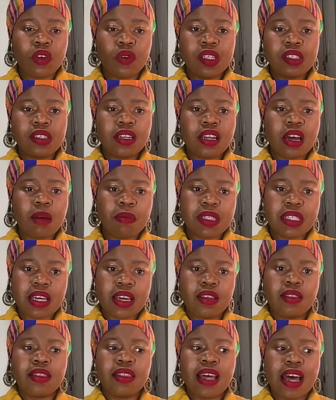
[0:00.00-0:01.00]
reason I'm
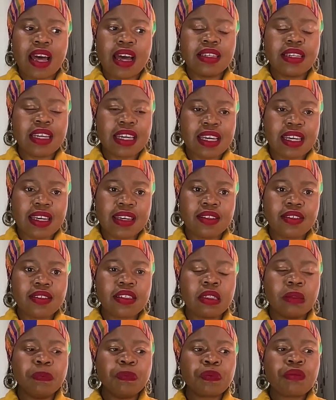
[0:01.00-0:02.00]
saying that is
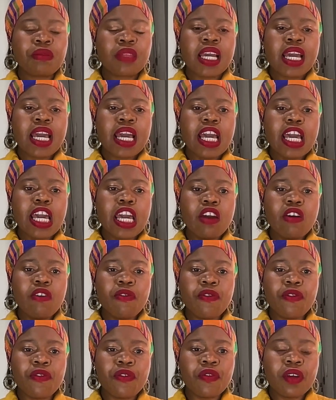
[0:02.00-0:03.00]

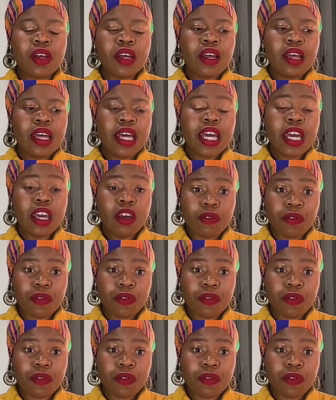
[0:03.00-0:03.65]
if if